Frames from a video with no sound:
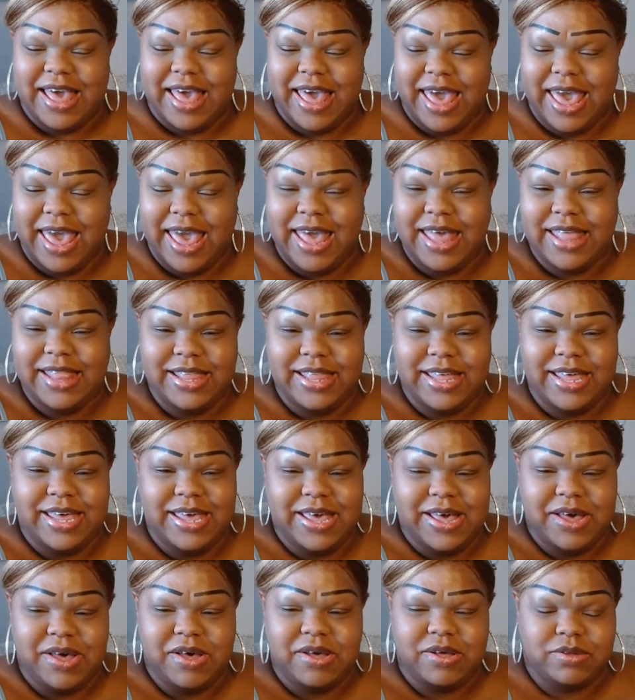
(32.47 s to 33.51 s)
hey
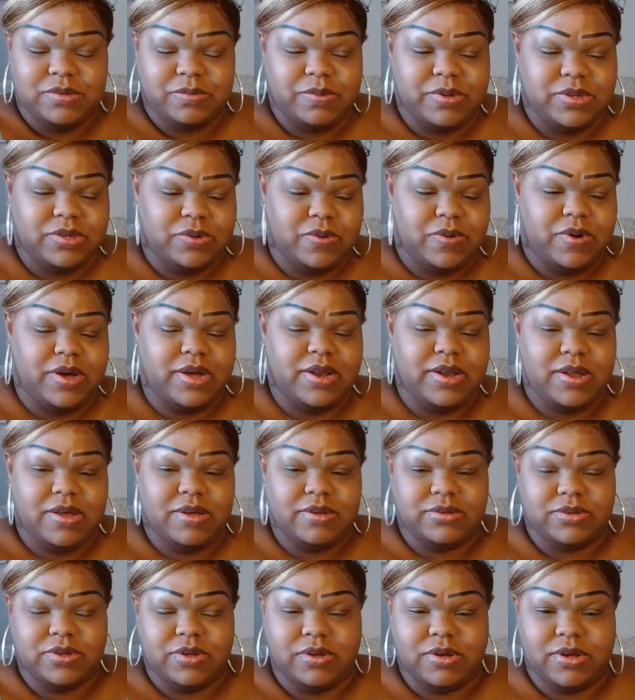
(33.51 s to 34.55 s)
Leos, what's going on?
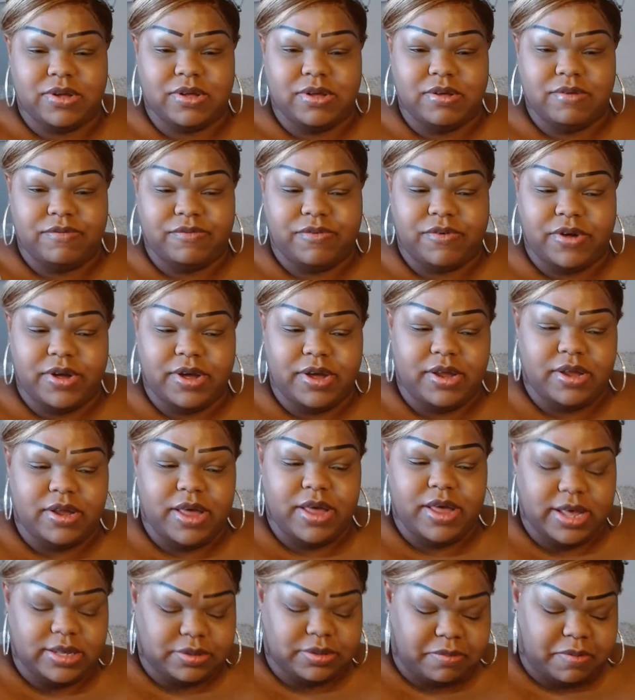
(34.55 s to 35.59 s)
So a good friend
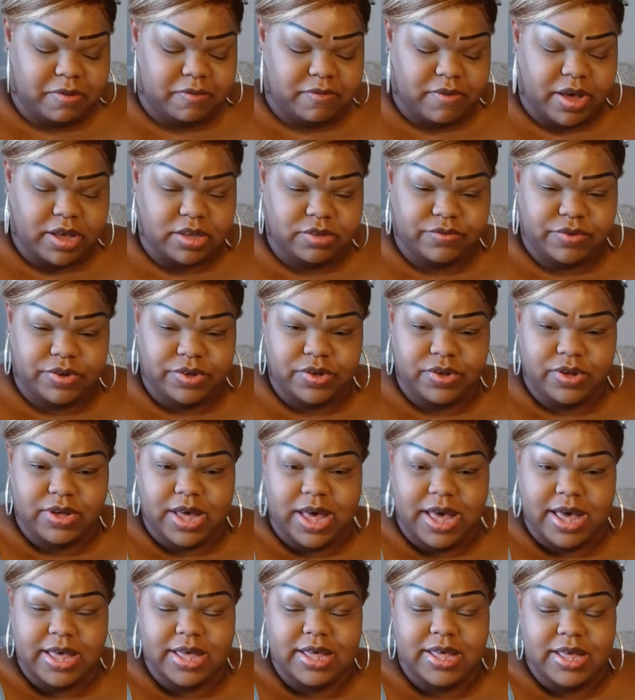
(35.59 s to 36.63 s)
has some advice for you
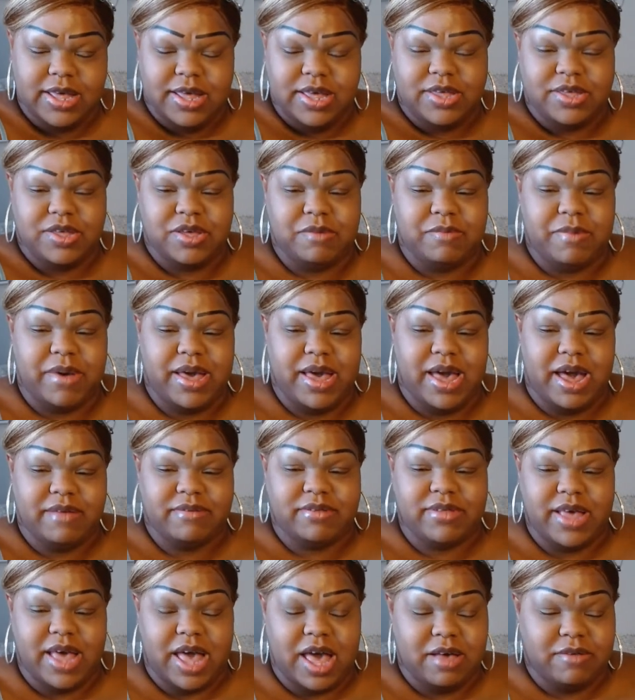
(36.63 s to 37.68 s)
guys. You might have
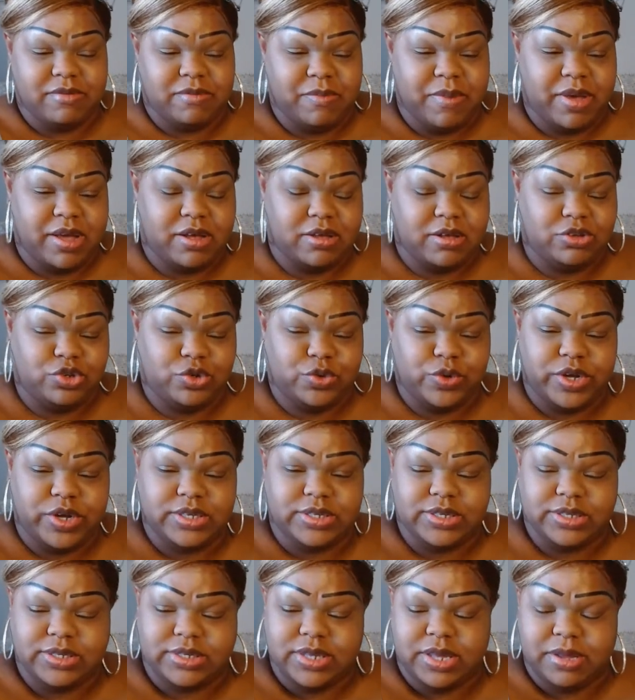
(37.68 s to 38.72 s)
to have make a
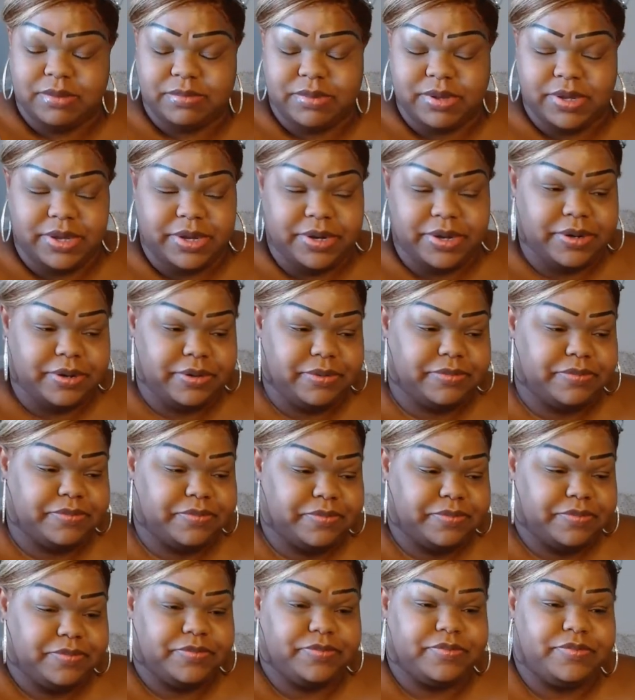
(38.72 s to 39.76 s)
choice or something here.
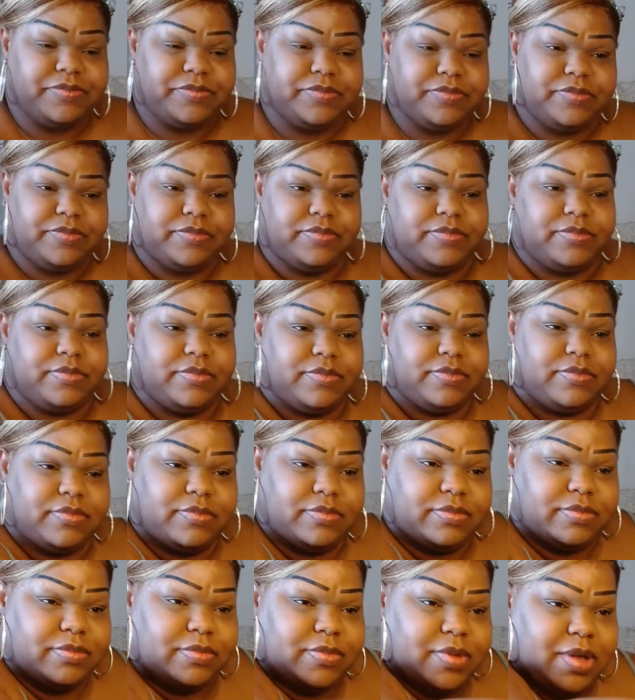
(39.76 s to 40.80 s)

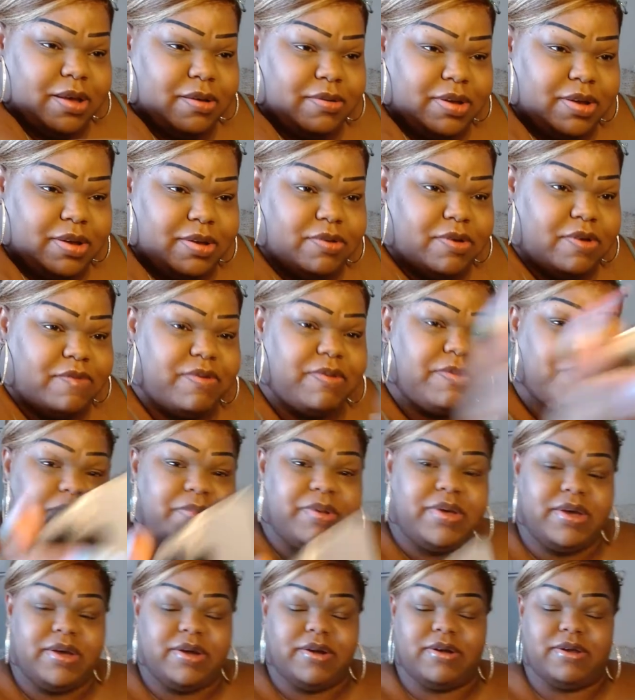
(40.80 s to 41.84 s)
I don't even know if I'm
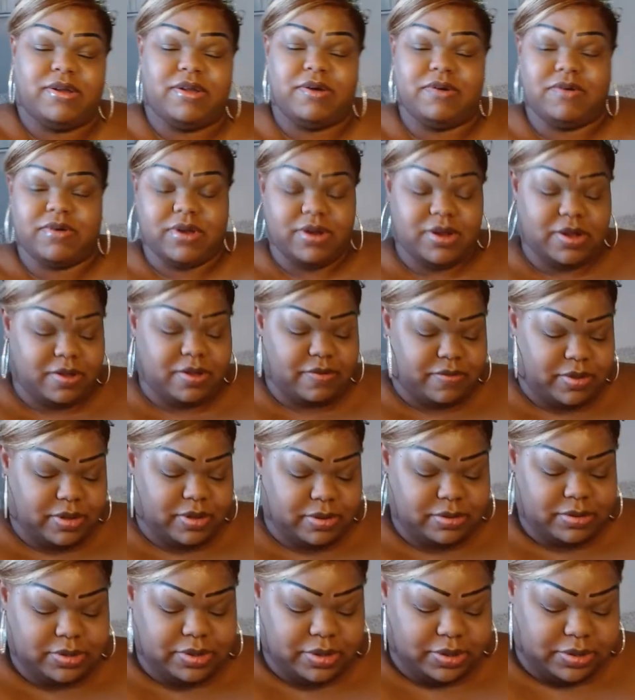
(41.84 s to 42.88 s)
being here long enough.
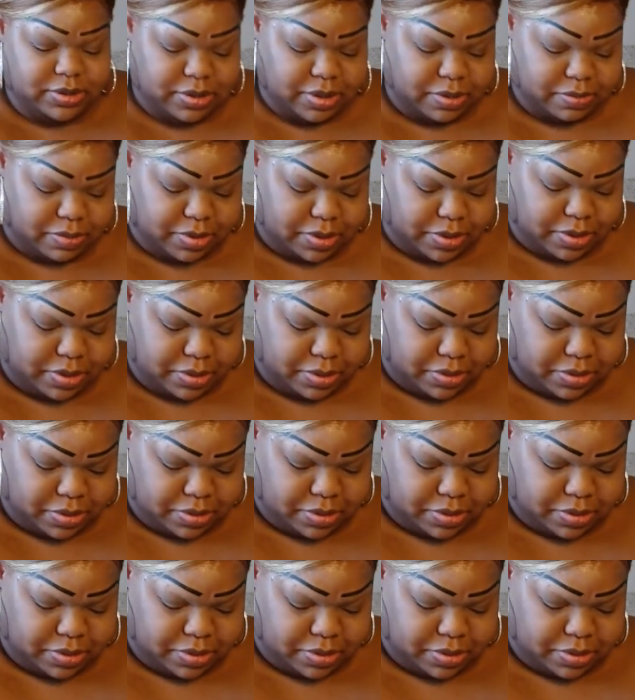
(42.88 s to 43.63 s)
Let's see something.